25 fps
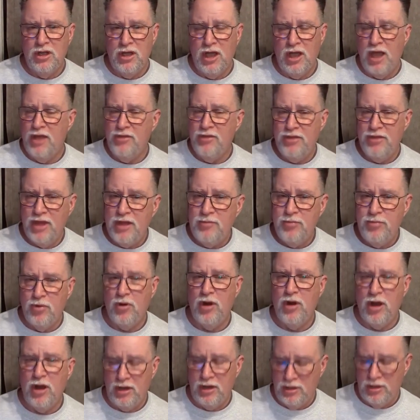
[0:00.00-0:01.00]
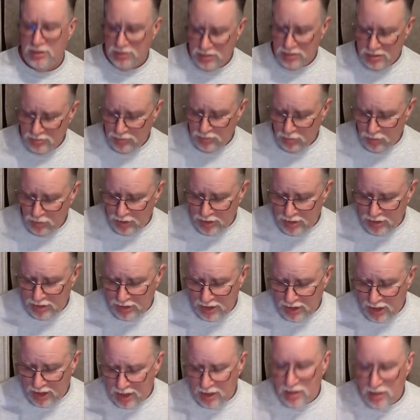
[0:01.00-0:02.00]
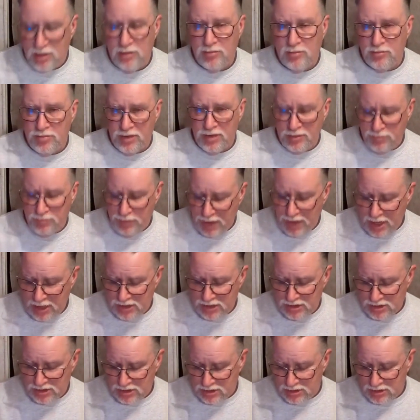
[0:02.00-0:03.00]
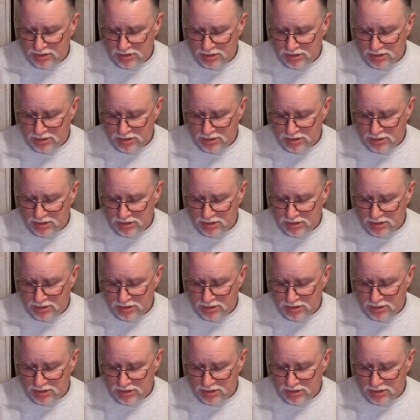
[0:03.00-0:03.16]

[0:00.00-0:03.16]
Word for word: And then pray. You read it again. Be patient.